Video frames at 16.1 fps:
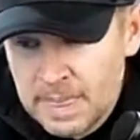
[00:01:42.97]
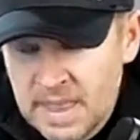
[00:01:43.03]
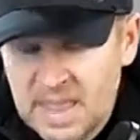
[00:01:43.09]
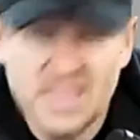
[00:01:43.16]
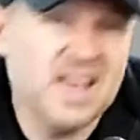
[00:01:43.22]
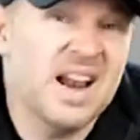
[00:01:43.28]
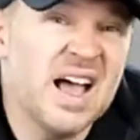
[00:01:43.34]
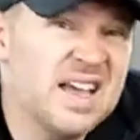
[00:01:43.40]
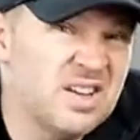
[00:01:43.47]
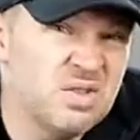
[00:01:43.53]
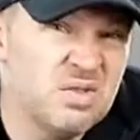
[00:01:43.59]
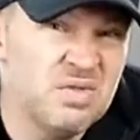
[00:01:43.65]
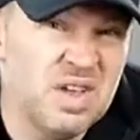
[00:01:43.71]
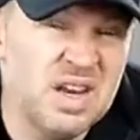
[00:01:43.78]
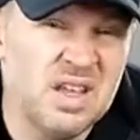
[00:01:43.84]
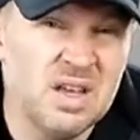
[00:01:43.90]
And then I do
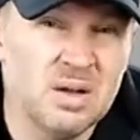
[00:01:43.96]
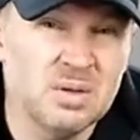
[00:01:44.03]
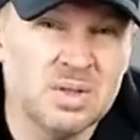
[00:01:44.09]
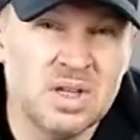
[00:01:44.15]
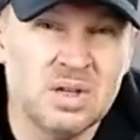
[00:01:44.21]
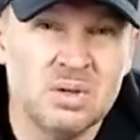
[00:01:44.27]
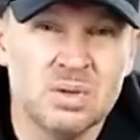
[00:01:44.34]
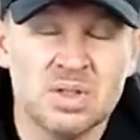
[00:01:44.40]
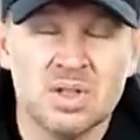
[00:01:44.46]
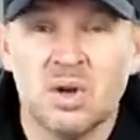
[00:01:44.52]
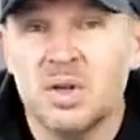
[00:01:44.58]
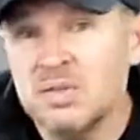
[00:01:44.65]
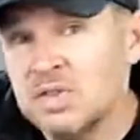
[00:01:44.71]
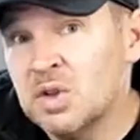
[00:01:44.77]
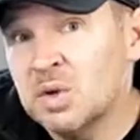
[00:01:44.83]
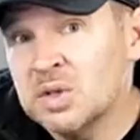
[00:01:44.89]
video too, so
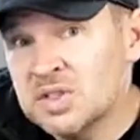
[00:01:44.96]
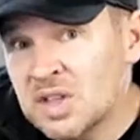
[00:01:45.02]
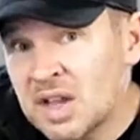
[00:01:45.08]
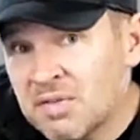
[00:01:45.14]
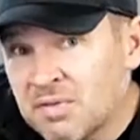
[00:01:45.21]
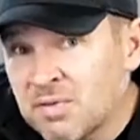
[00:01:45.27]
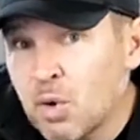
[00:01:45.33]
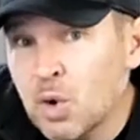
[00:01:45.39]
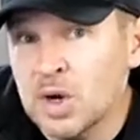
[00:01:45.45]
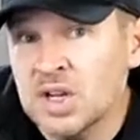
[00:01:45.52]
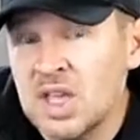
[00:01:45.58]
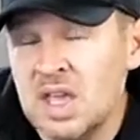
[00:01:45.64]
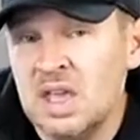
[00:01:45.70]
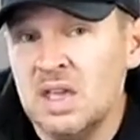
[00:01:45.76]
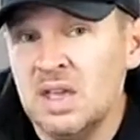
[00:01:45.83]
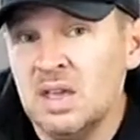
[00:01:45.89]
even though it's not a
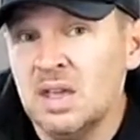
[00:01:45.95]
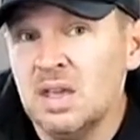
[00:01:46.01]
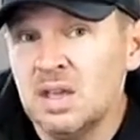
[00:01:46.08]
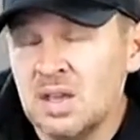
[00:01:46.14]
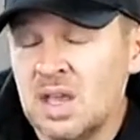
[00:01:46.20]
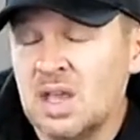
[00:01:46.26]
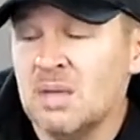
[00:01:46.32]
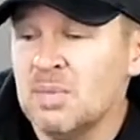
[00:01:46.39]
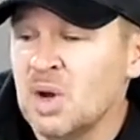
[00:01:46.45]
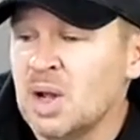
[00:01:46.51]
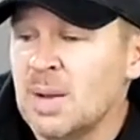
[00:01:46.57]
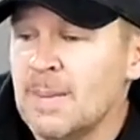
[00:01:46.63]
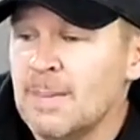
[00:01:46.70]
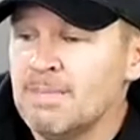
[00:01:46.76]
4K camera,